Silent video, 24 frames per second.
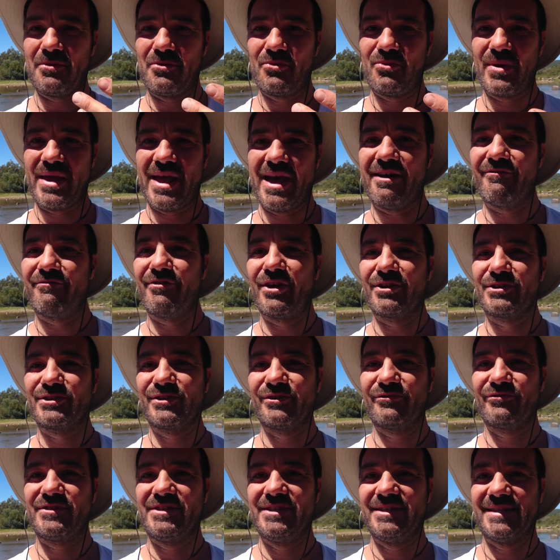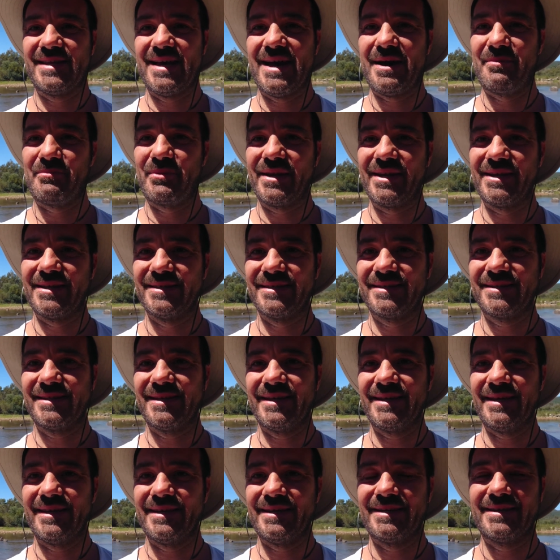We have lots of disharmonies
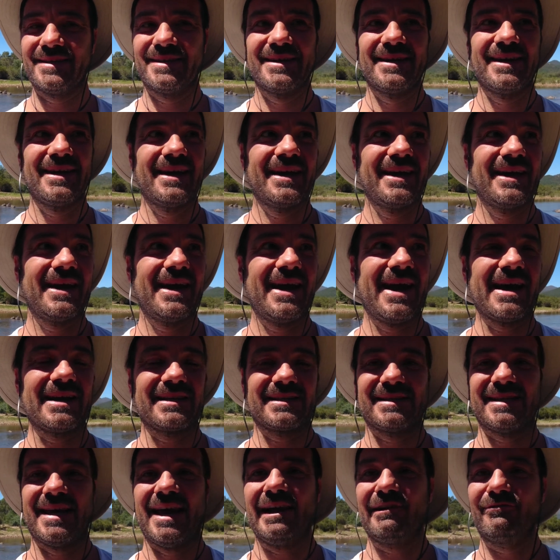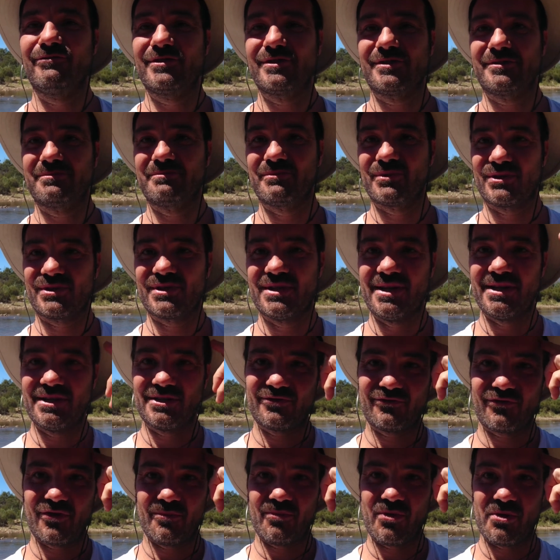in ourselves. Mostly it's
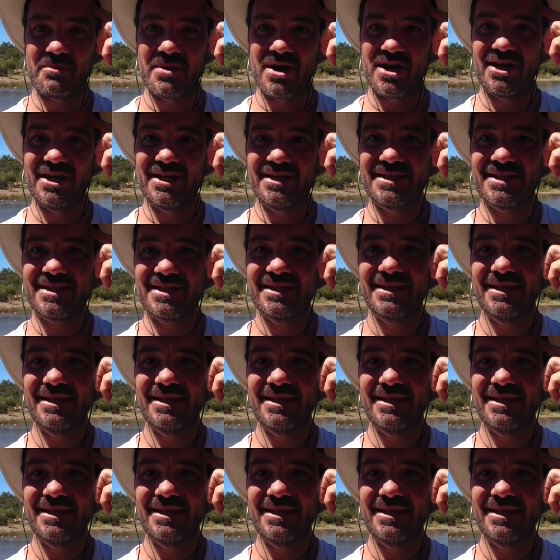from the mind.